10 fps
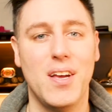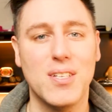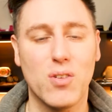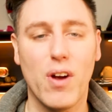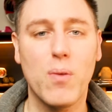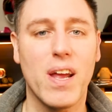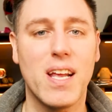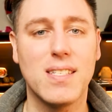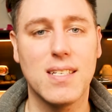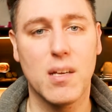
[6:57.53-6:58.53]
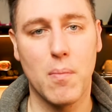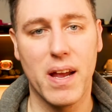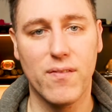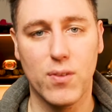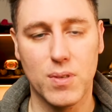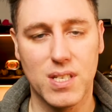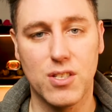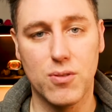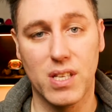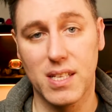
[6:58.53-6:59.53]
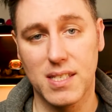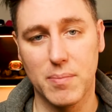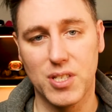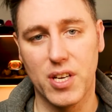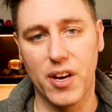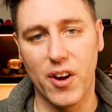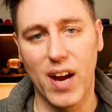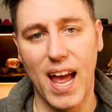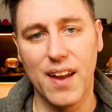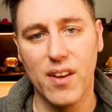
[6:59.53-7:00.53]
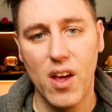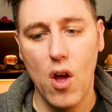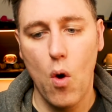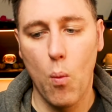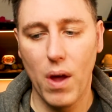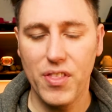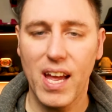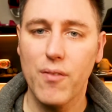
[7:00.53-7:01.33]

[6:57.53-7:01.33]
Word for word: So right away you can see some of my influences using this image here and one thing I